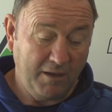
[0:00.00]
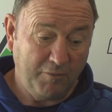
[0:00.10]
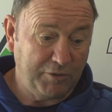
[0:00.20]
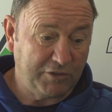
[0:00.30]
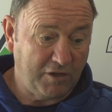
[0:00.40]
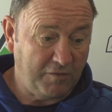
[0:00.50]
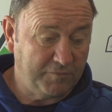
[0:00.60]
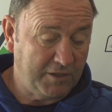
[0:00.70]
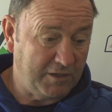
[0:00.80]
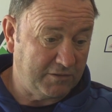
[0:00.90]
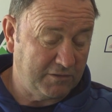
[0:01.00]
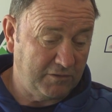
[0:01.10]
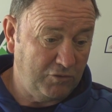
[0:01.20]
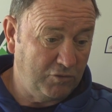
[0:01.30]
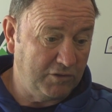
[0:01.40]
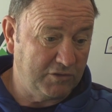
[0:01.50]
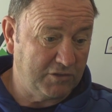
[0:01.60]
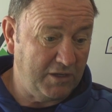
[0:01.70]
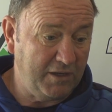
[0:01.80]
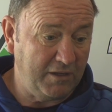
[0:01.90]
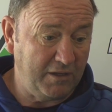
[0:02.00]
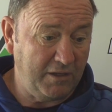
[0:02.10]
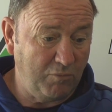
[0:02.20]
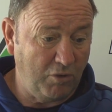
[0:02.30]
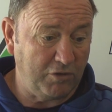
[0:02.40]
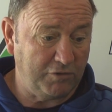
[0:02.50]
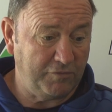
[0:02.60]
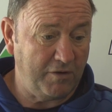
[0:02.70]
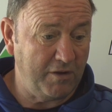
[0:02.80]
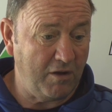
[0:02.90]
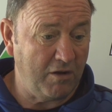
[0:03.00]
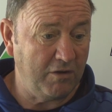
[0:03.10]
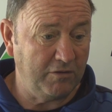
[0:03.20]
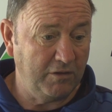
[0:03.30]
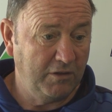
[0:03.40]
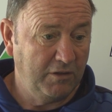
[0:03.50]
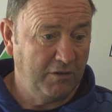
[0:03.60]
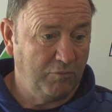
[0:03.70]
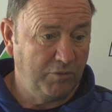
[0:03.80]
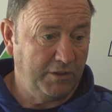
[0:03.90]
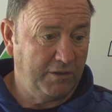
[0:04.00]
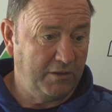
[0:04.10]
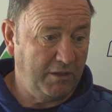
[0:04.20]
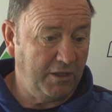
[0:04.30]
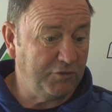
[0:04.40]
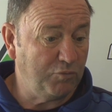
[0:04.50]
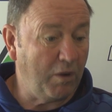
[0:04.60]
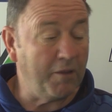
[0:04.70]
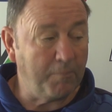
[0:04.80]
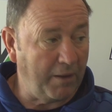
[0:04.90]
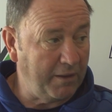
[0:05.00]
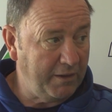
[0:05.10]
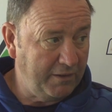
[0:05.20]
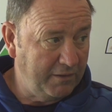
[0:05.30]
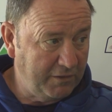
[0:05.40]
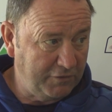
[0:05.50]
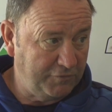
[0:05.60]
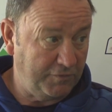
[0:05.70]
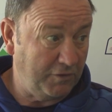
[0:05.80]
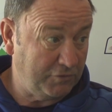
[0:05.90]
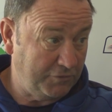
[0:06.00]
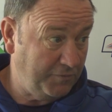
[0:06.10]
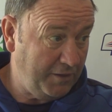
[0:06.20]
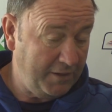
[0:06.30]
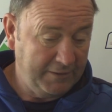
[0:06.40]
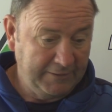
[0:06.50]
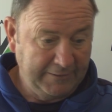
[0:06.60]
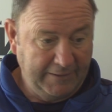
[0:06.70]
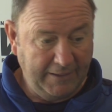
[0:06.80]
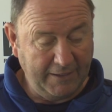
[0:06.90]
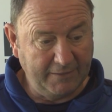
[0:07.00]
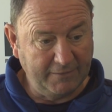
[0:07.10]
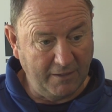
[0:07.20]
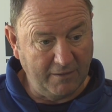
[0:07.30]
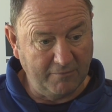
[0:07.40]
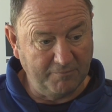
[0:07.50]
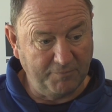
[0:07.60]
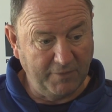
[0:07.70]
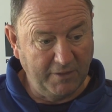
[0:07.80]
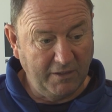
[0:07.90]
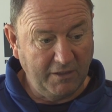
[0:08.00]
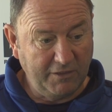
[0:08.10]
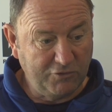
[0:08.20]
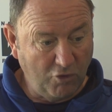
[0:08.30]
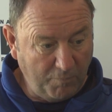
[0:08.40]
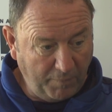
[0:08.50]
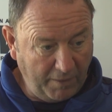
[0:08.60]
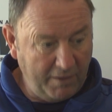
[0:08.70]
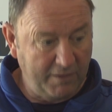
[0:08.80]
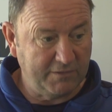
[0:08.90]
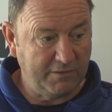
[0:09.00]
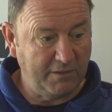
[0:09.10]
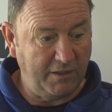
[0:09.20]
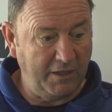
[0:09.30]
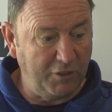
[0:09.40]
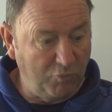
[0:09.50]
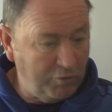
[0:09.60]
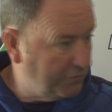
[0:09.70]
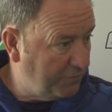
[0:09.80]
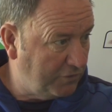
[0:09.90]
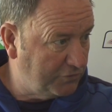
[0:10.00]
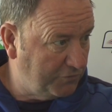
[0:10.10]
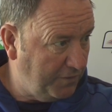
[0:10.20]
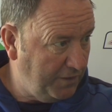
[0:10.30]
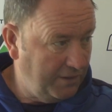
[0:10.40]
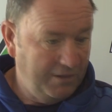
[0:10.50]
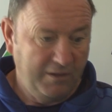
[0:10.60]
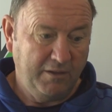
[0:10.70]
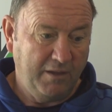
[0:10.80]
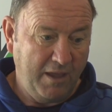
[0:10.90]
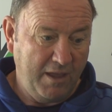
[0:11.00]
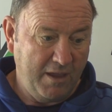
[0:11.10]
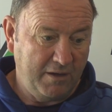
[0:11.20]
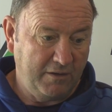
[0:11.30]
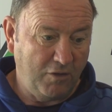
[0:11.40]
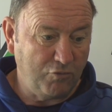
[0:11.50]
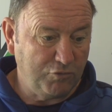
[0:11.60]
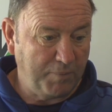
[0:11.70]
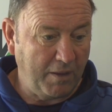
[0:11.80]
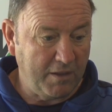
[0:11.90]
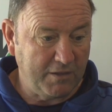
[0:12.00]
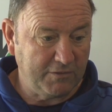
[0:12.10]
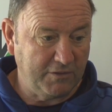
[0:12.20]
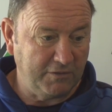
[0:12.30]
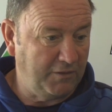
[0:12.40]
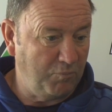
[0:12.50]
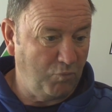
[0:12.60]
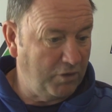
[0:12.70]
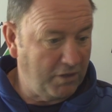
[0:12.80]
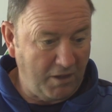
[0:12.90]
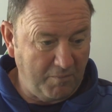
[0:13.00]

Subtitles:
Yeah, it'll be a tough test. You can see that he works very hard with his way of playing, his philosophy, and he's got players into his philosophy, And those players that didn't want to